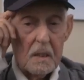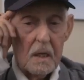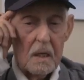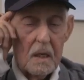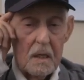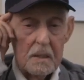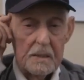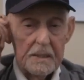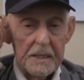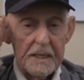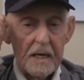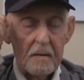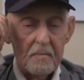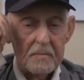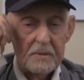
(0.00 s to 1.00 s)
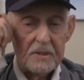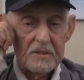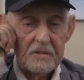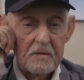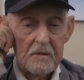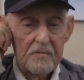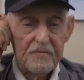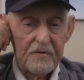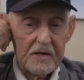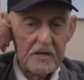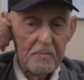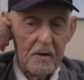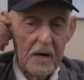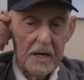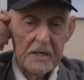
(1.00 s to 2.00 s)
uh, they got this
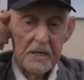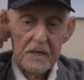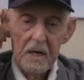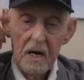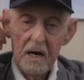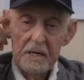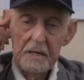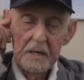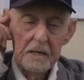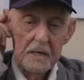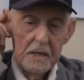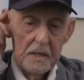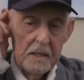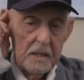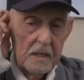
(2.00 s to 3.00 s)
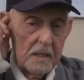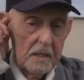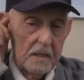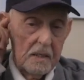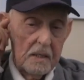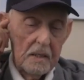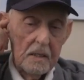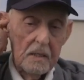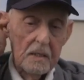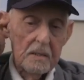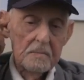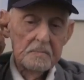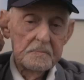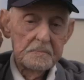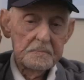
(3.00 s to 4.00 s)
friend of mine and I uh,